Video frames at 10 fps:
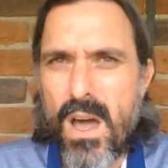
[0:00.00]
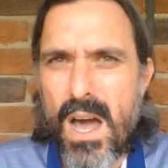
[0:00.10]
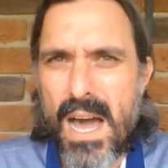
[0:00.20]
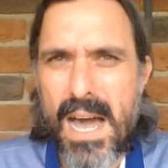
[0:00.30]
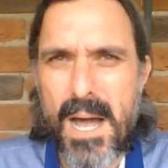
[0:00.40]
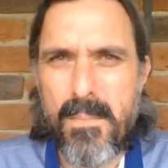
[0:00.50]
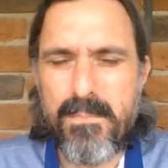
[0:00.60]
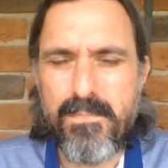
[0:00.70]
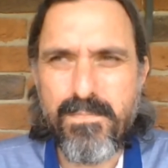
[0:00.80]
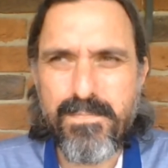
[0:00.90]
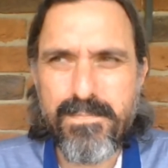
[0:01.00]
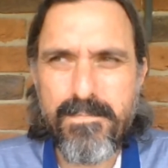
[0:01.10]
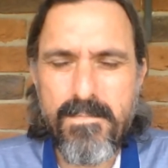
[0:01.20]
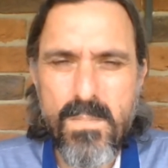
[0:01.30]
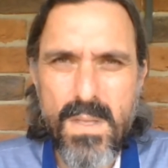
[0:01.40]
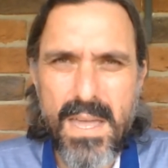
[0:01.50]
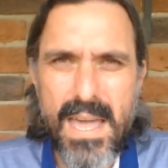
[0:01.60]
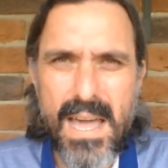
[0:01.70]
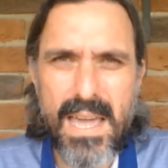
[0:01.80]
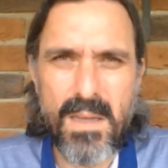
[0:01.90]
um,
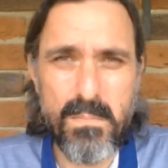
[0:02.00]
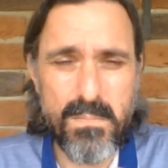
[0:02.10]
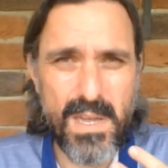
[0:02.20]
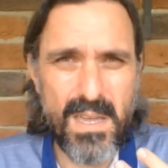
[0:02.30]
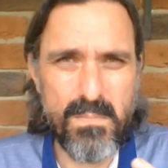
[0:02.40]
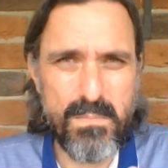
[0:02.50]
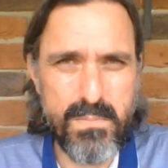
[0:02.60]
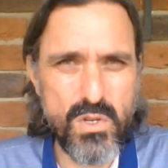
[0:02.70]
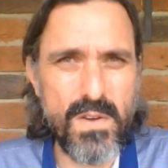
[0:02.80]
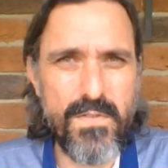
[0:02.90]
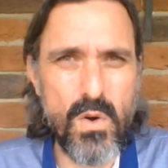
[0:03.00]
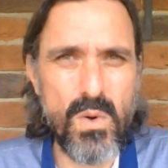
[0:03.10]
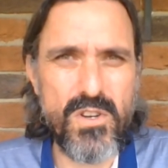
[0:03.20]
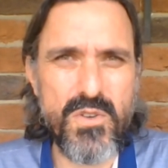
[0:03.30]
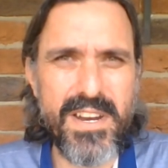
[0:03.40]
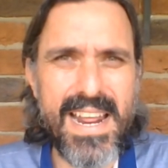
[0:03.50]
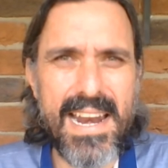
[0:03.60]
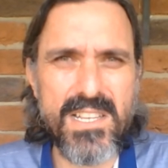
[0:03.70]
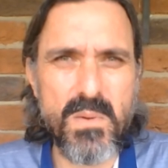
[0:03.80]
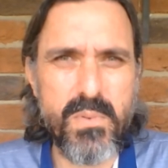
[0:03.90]
in pushing forward
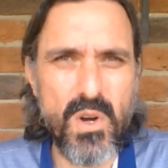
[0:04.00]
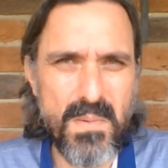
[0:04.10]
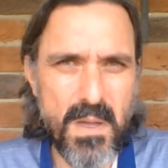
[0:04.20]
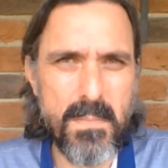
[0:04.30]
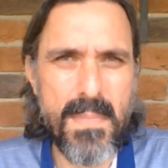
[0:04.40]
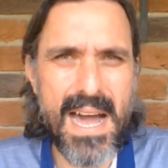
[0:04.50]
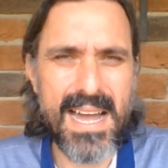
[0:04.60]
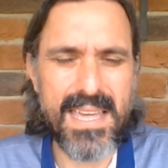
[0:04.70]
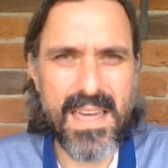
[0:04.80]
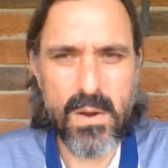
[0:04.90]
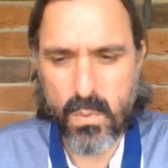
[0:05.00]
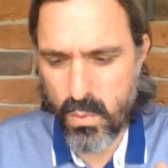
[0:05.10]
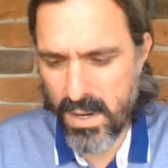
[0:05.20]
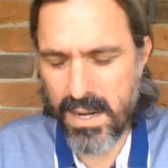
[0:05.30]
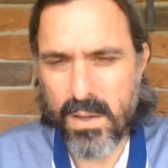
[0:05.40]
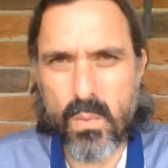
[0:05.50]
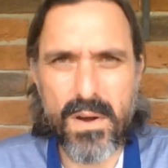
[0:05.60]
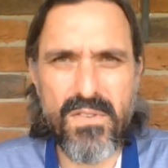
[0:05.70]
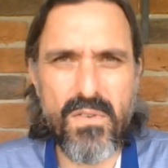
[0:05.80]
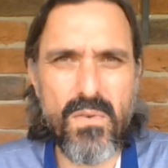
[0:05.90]
Trinidad as a premium market, they really
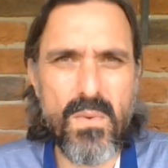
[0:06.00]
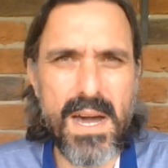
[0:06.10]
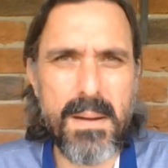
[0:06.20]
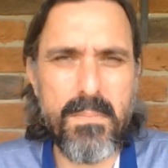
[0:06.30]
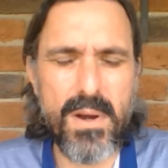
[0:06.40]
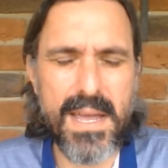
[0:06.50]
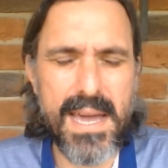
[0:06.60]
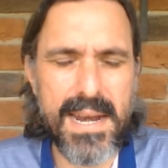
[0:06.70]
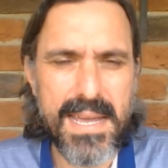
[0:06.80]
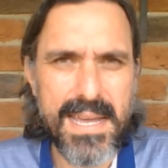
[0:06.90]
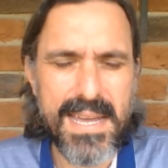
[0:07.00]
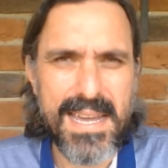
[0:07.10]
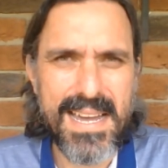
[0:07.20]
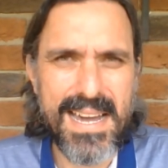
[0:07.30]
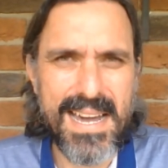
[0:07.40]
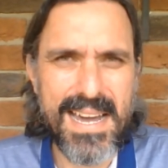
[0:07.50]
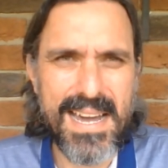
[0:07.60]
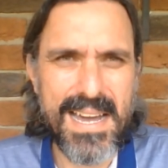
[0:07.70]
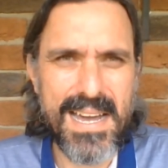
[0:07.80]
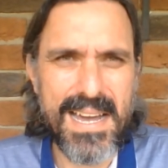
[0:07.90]
wanted to bring out
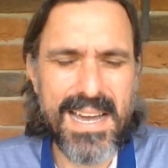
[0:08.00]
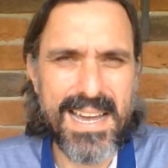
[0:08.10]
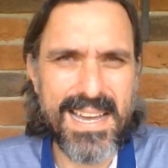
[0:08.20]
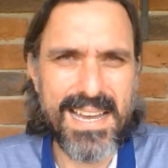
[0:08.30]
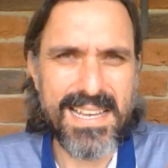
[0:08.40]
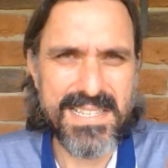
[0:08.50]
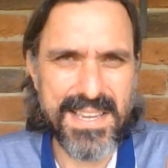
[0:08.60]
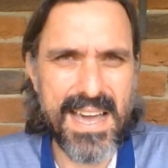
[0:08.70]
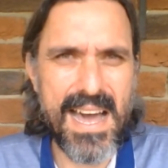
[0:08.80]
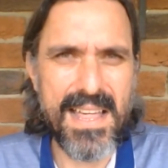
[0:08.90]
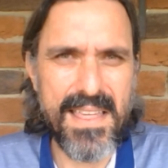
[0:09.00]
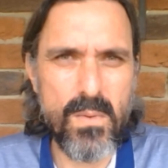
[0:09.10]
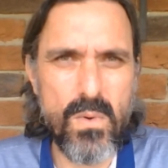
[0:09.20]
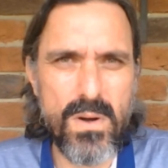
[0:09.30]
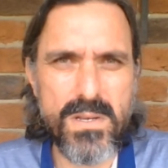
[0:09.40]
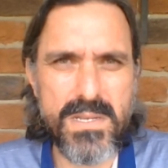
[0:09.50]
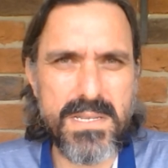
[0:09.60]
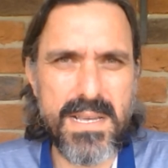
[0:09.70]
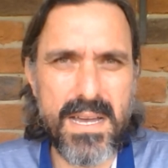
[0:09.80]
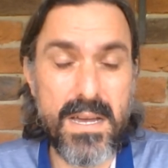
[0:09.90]
a cigar that
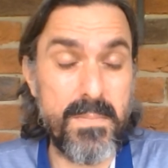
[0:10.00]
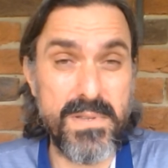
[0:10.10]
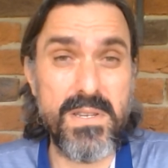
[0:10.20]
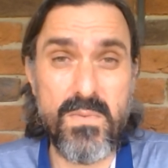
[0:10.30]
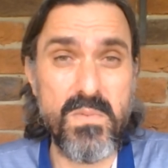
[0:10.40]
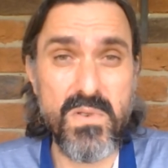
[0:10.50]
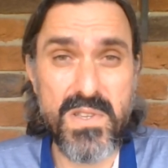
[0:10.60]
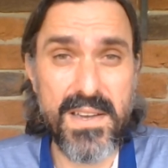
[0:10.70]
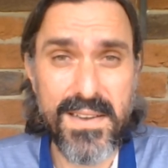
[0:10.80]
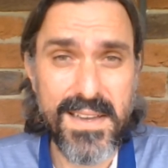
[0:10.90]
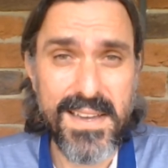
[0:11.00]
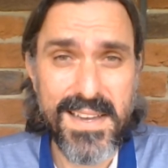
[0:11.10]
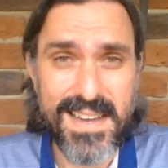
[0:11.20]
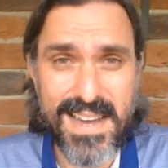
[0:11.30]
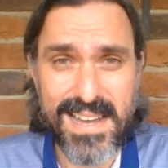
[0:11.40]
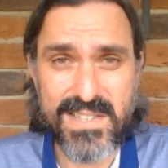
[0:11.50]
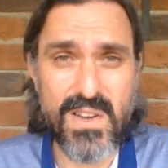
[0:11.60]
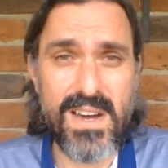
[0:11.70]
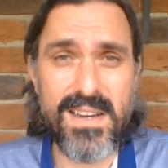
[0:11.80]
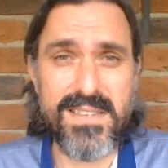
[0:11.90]
was a Petit Robusto
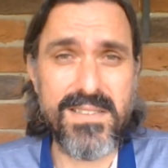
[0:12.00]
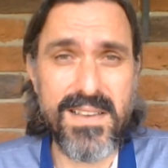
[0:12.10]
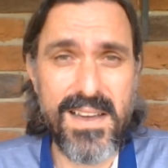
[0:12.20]
size